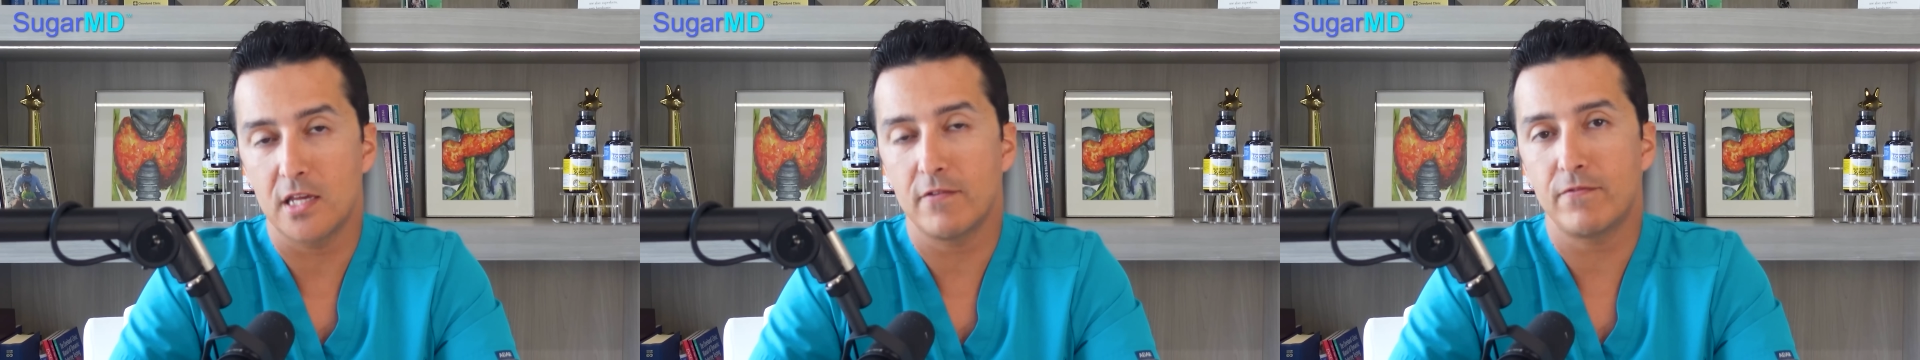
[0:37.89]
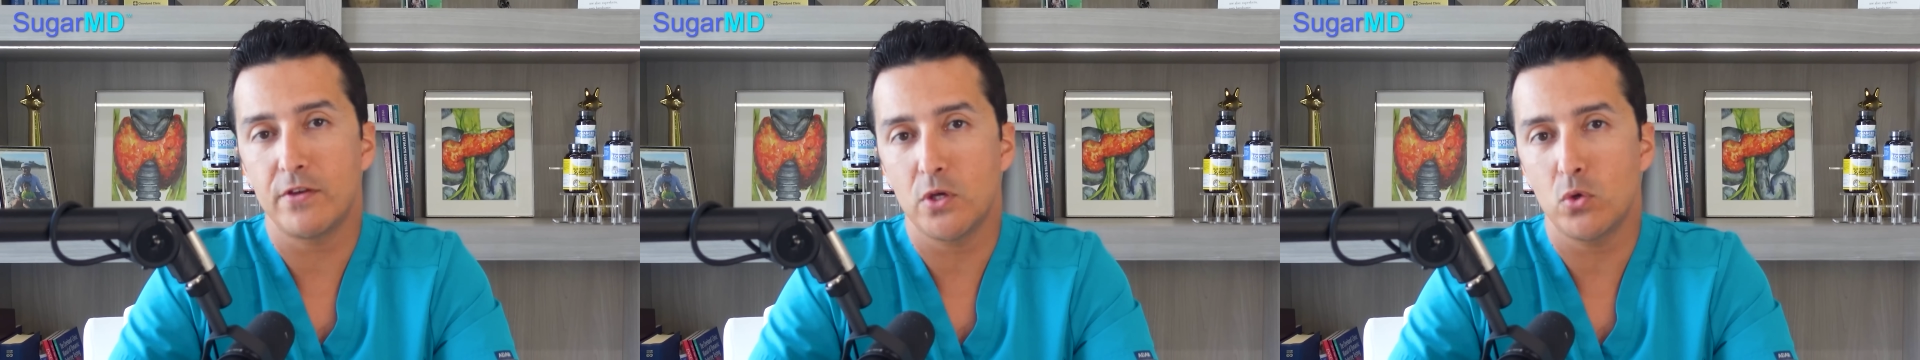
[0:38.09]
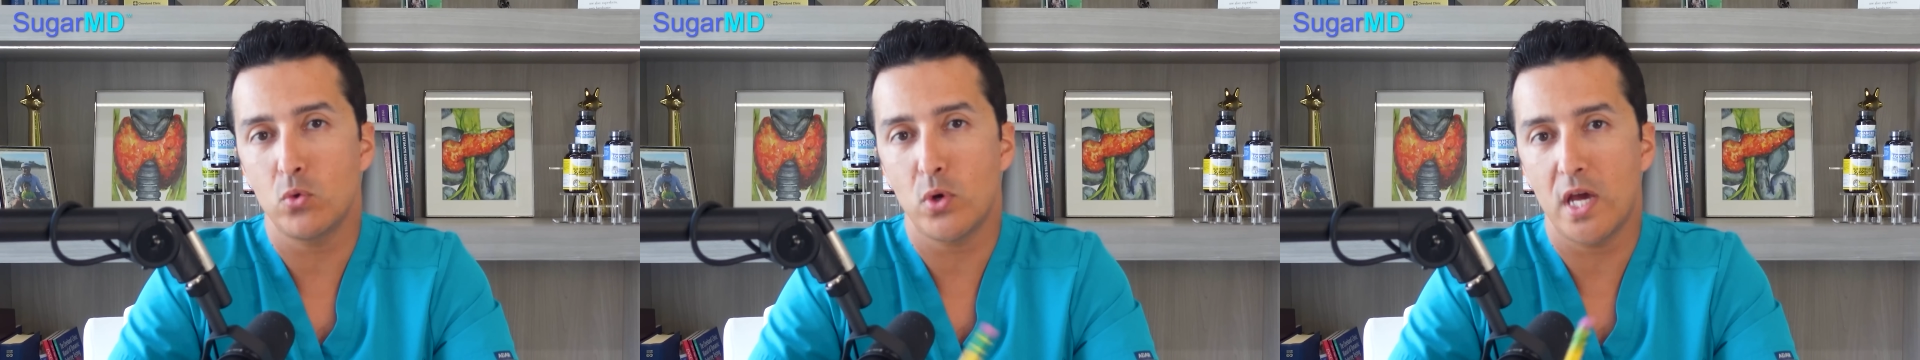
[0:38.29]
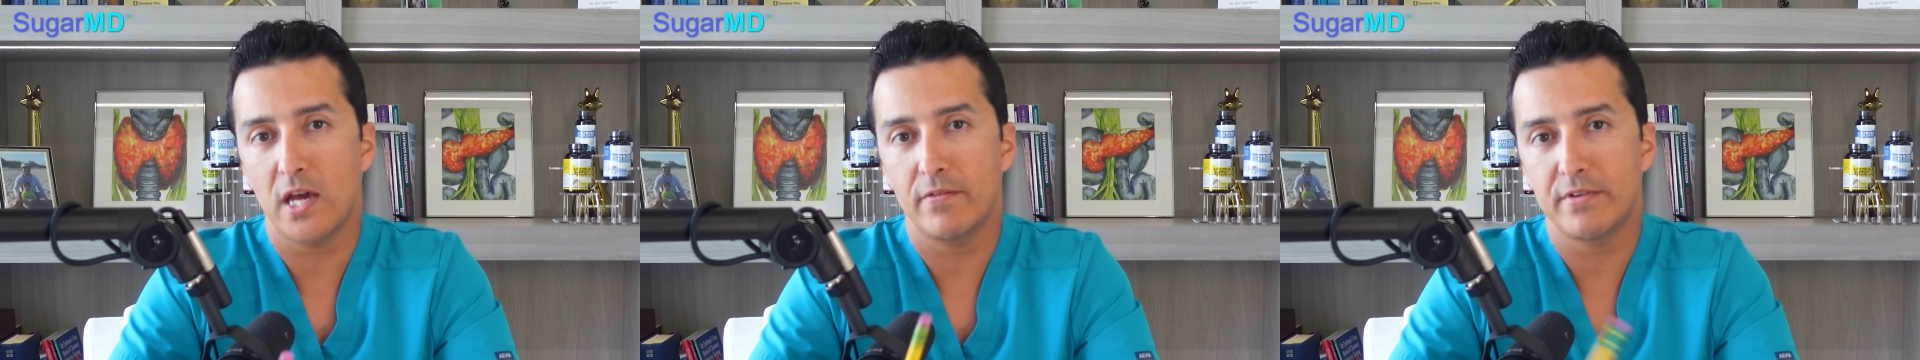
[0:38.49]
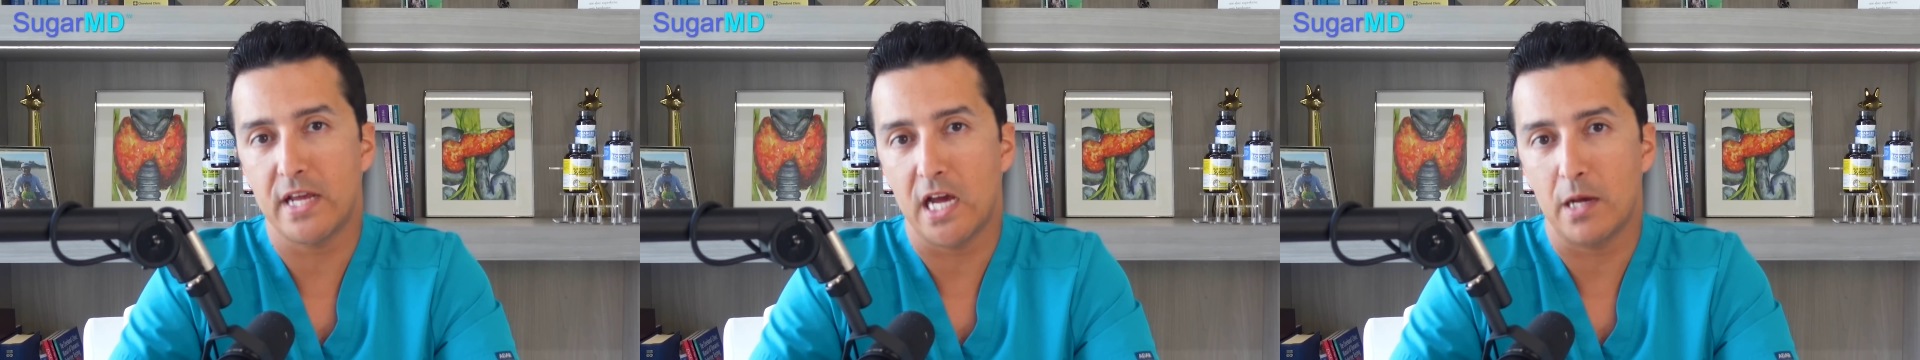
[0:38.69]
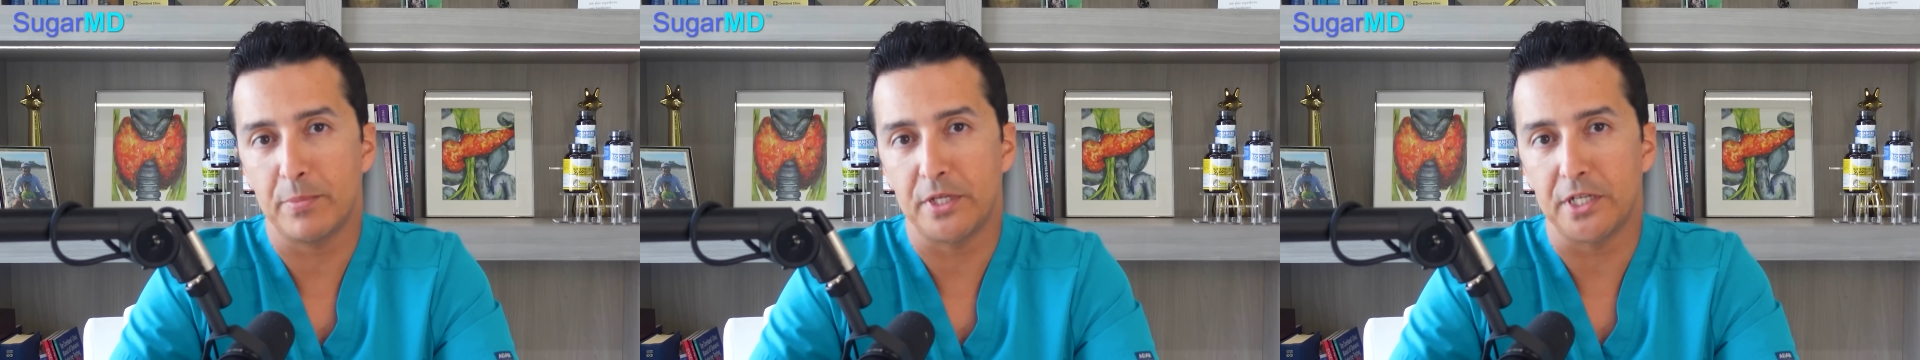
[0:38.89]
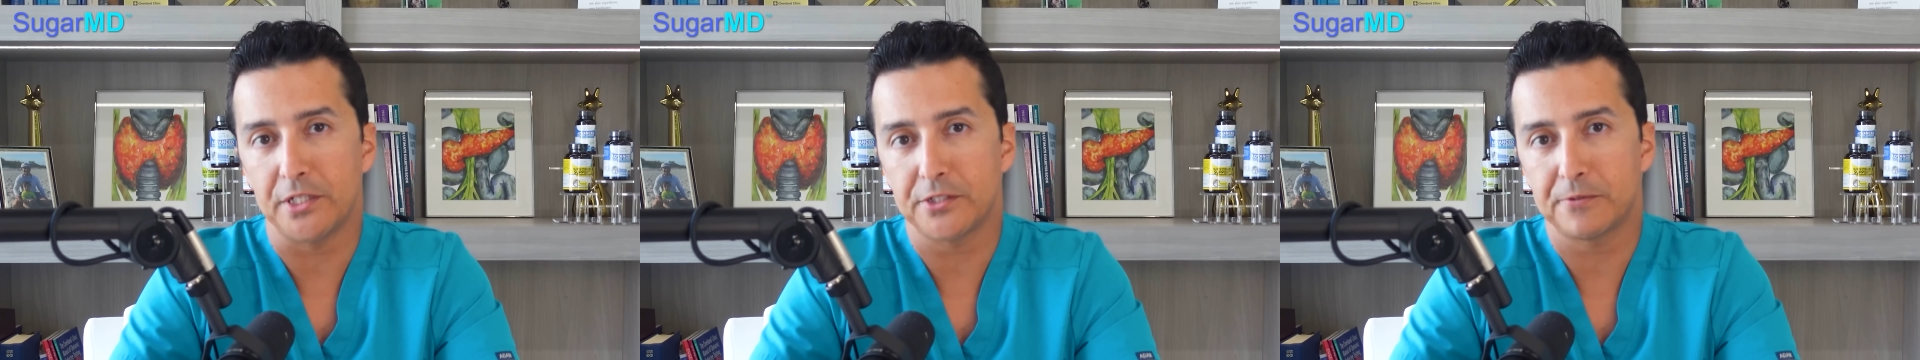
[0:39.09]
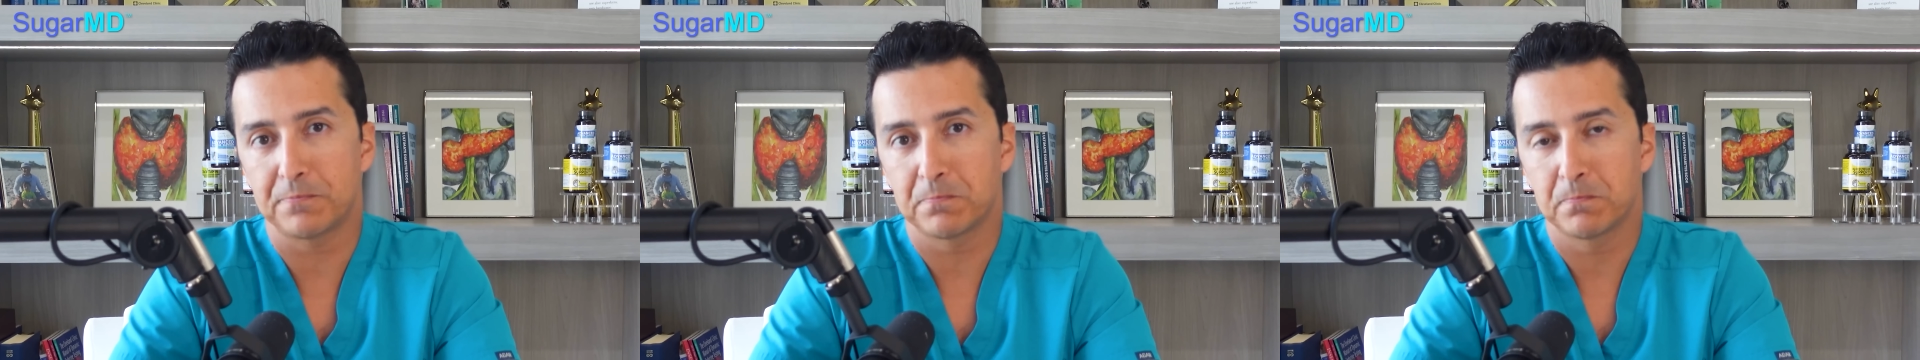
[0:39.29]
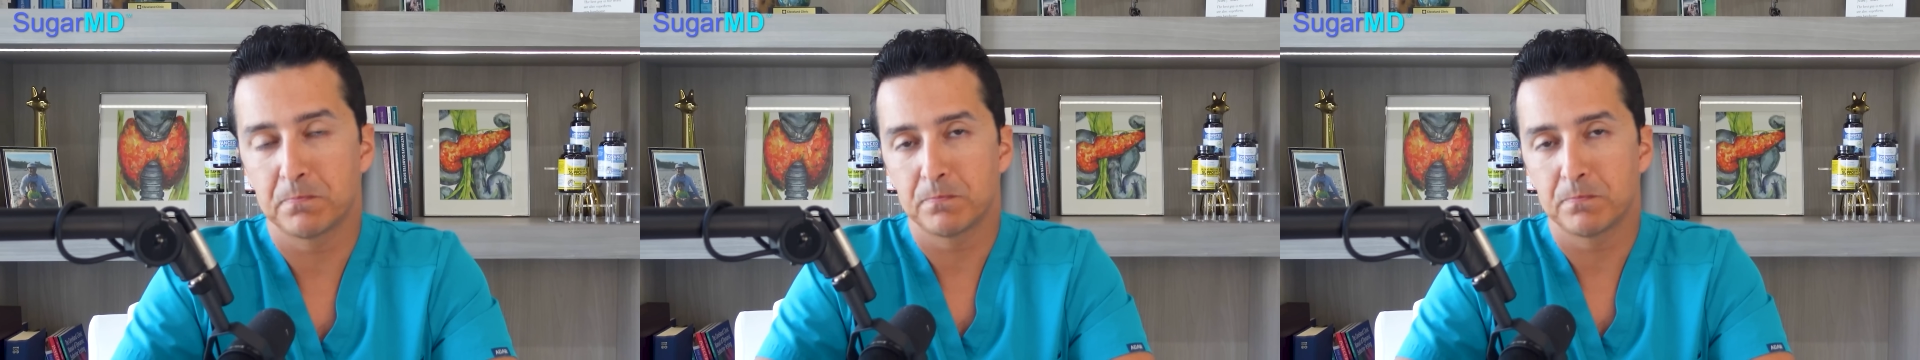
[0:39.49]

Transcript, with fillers: if you have diabetes?